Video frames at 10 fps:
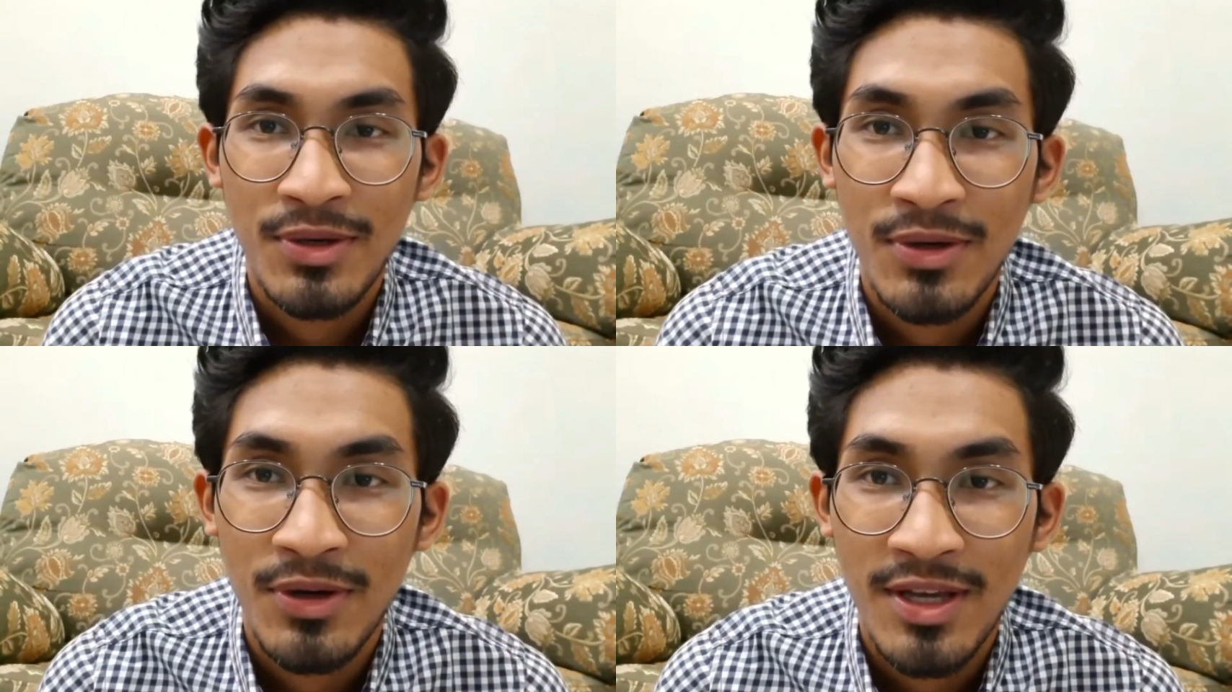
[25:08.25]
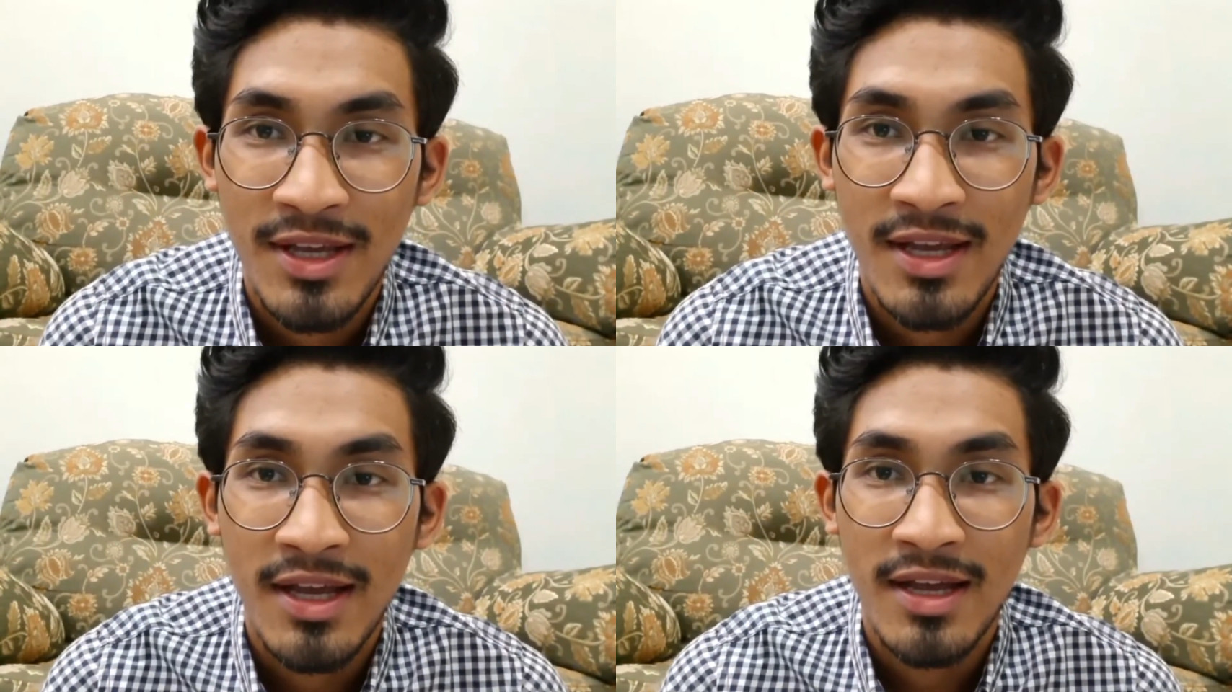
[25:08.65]
Okay,
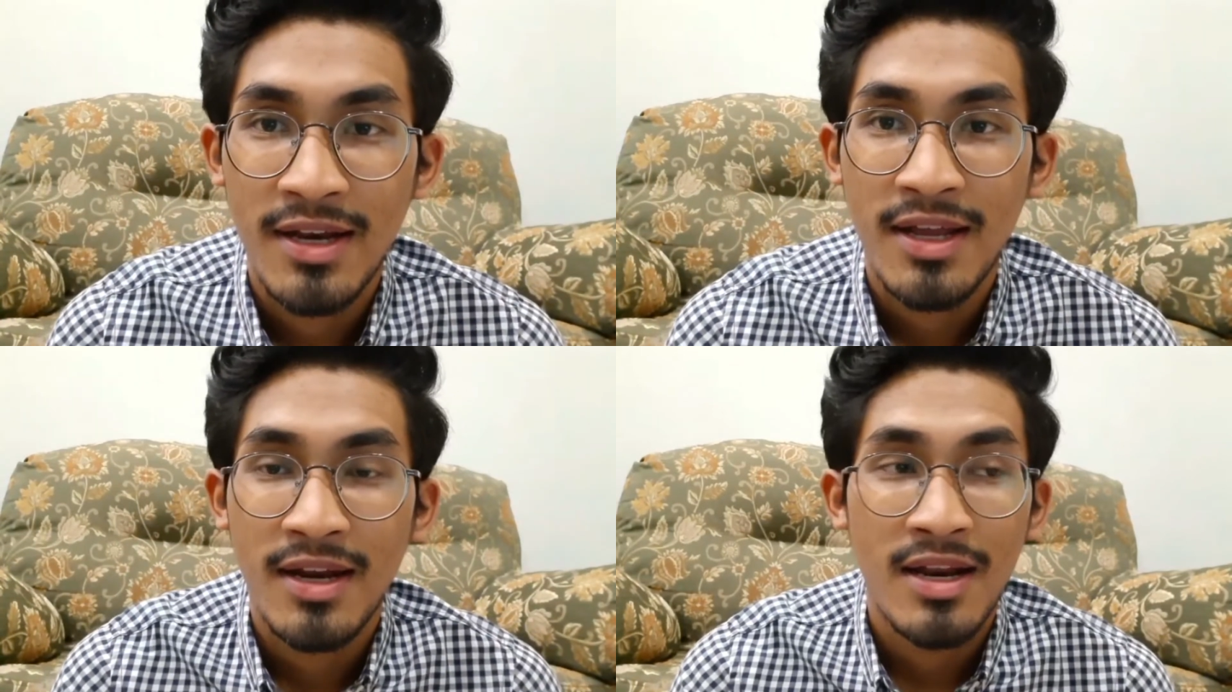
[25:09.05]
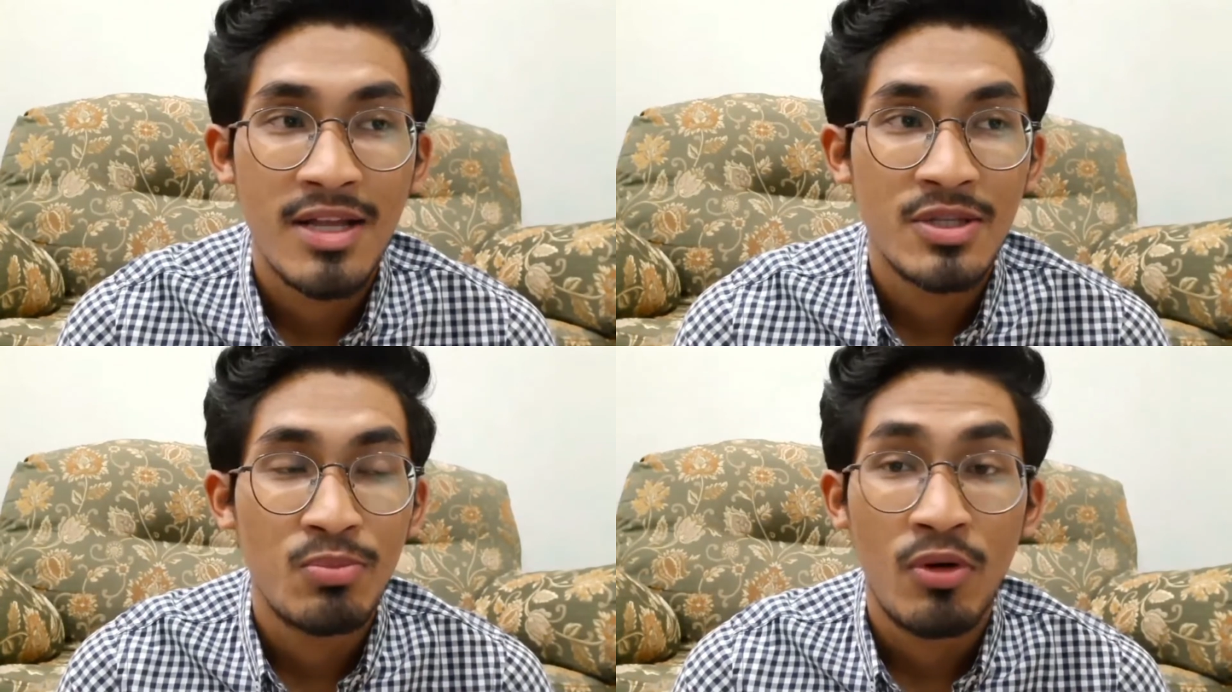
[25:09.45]
then let's
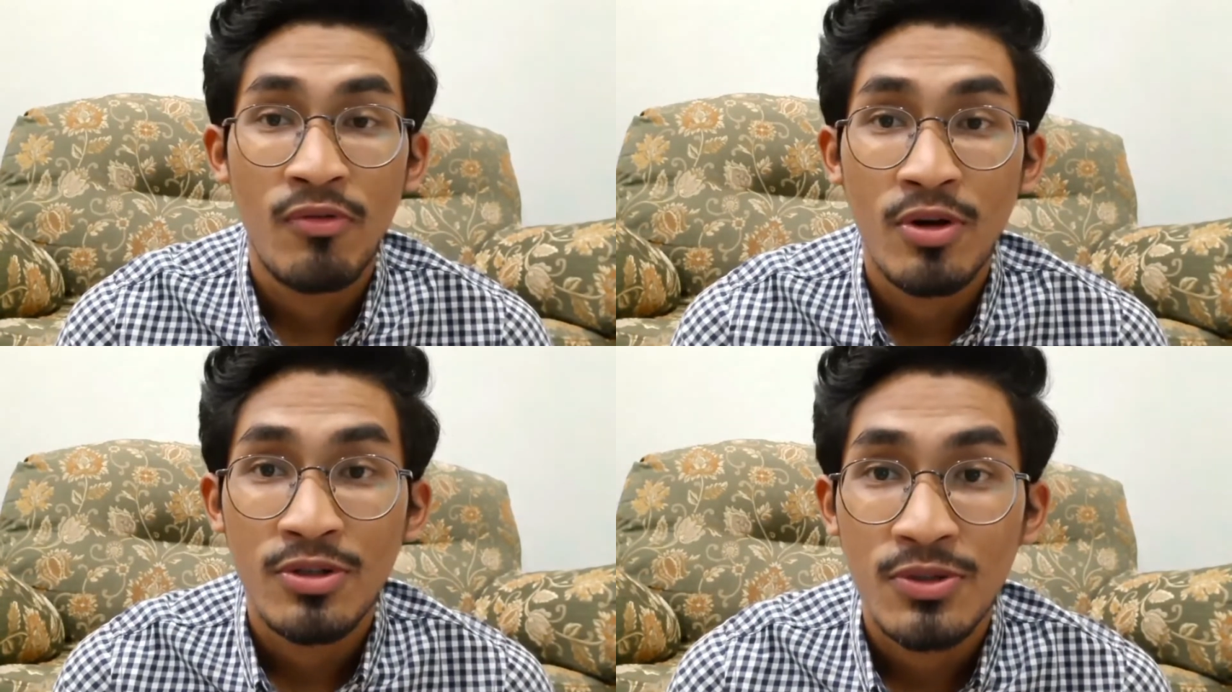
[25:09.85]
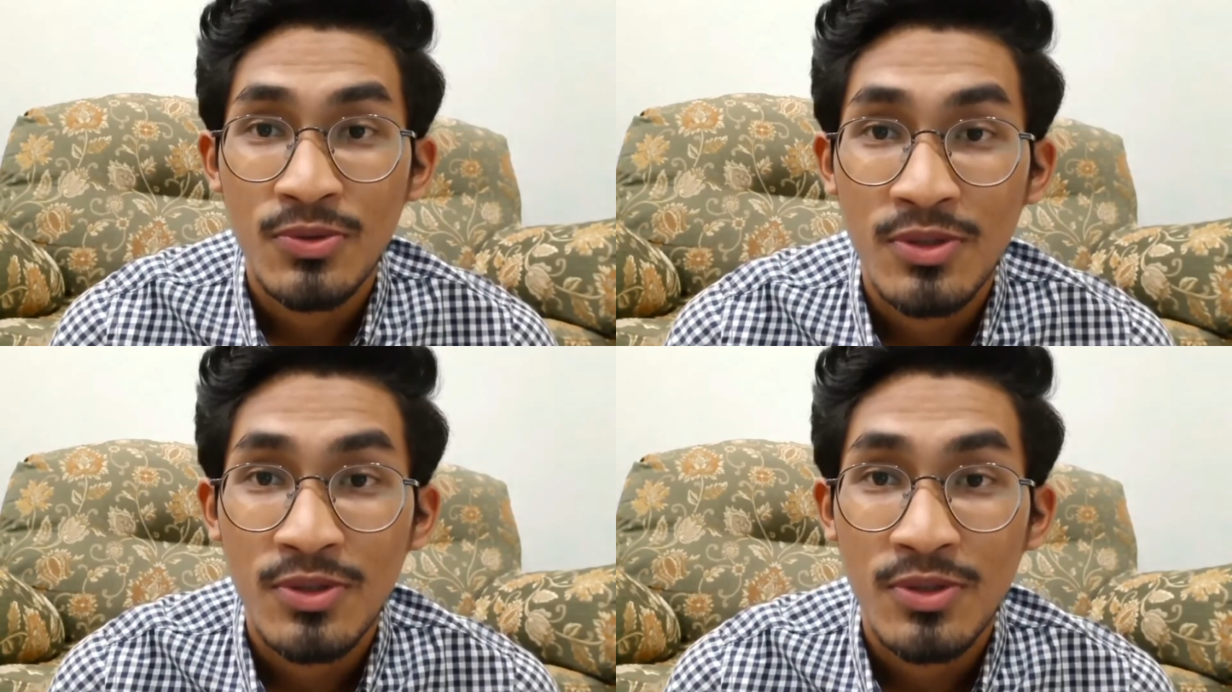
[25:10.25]
move on to